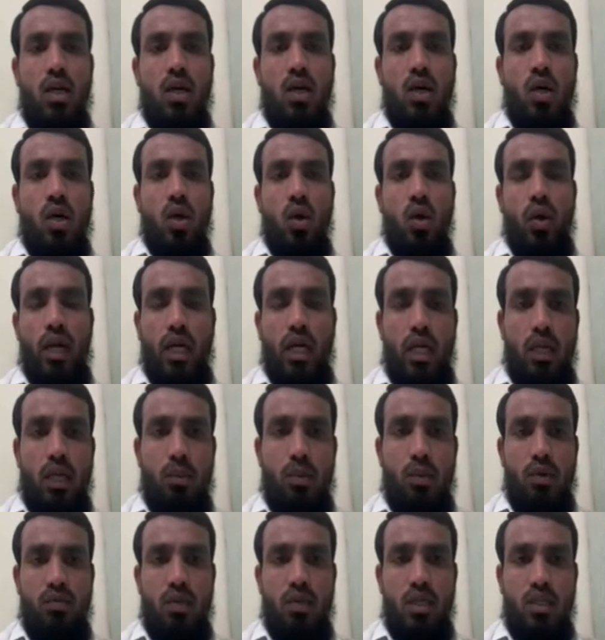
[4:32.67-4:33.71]
growing
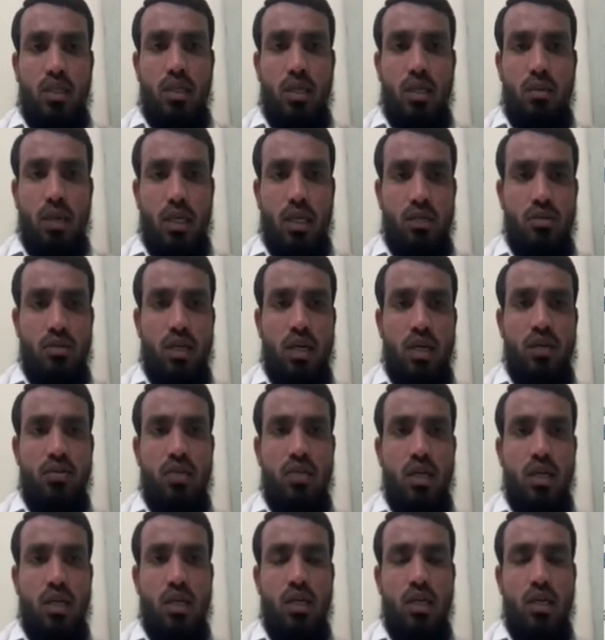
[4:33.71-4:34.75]
tip of the stem, as we have
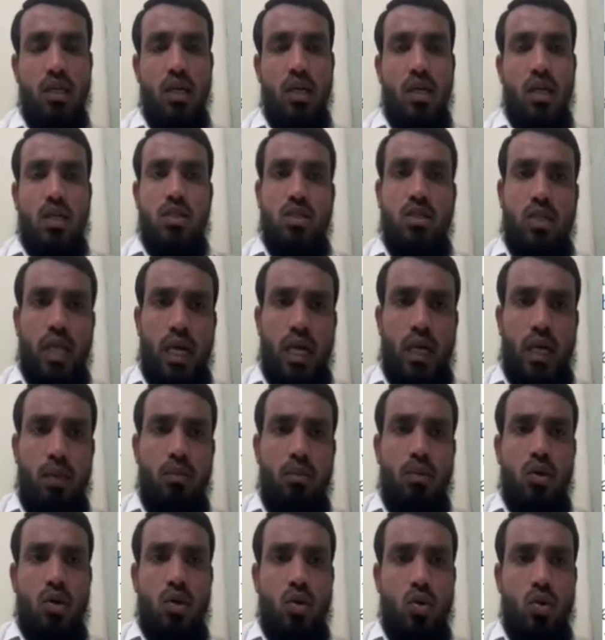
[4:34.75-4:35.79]
seen,
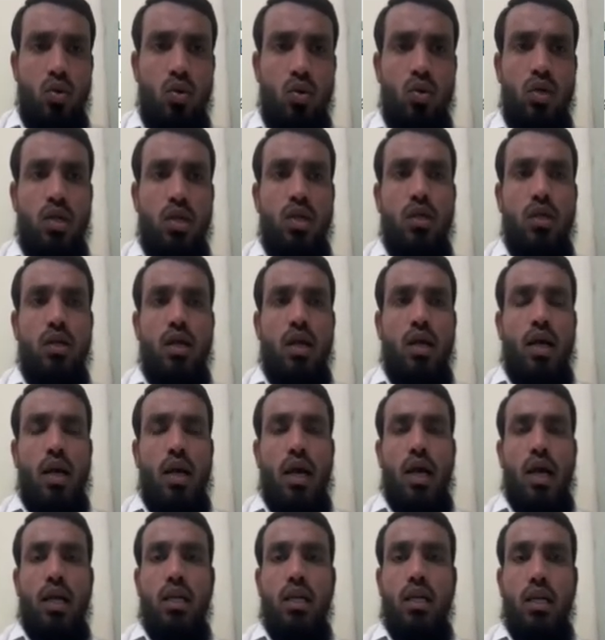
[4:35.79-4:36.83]
stem, root,
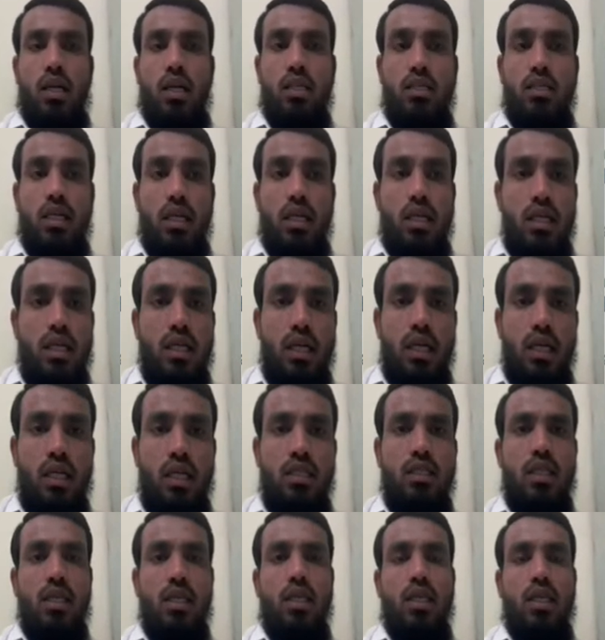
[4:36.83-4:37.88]
and it is
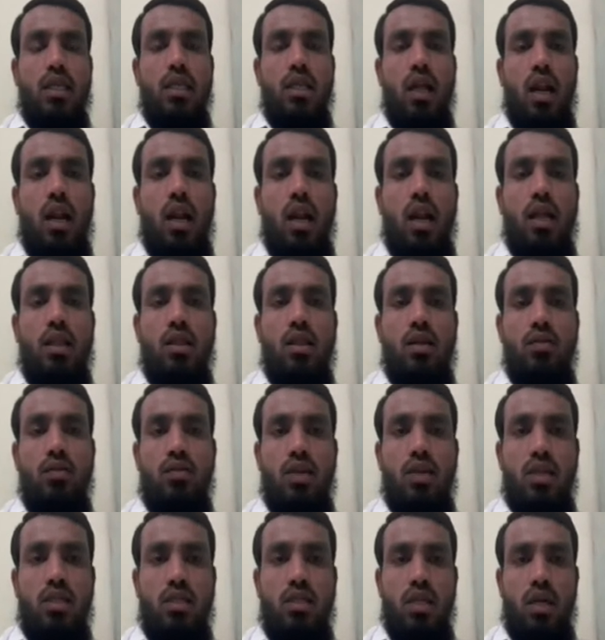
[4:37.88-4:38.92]
increasing the length of
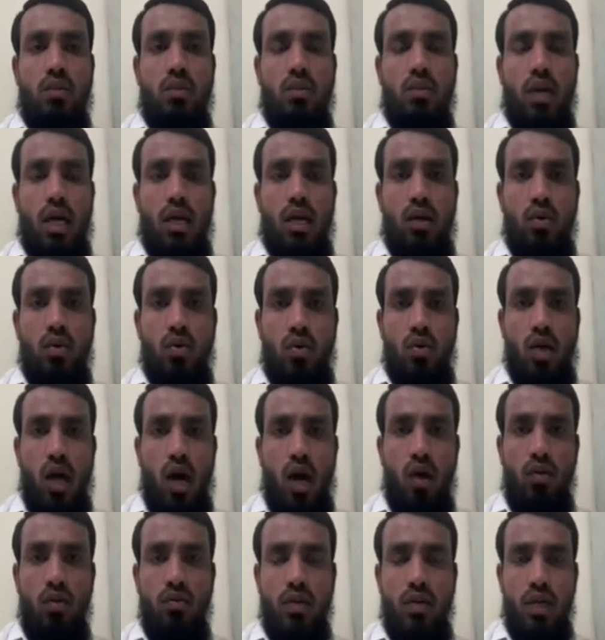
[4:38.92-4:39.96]
the stem and root.
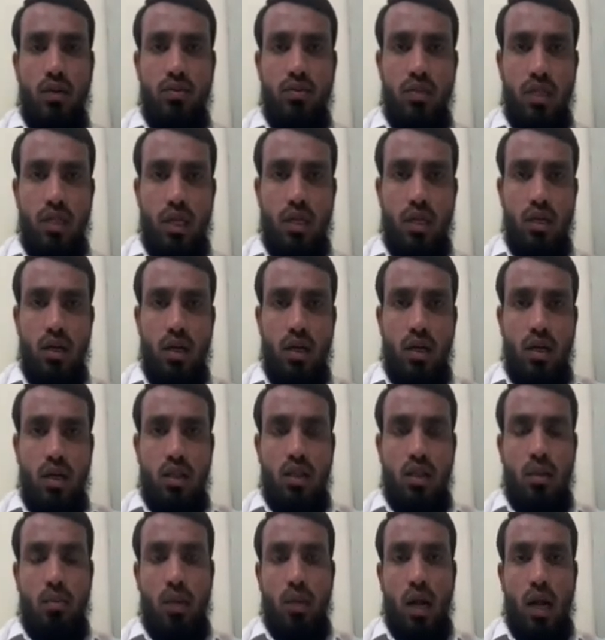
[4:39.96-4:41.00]
How we have seen
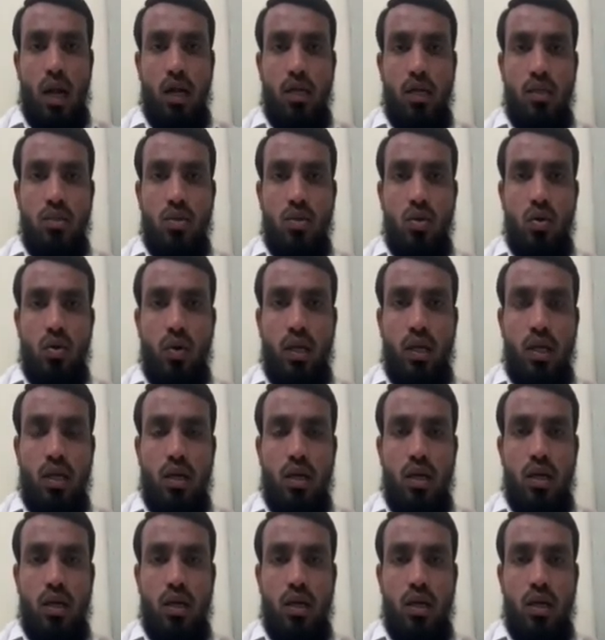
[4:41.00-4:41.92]
the plant is growing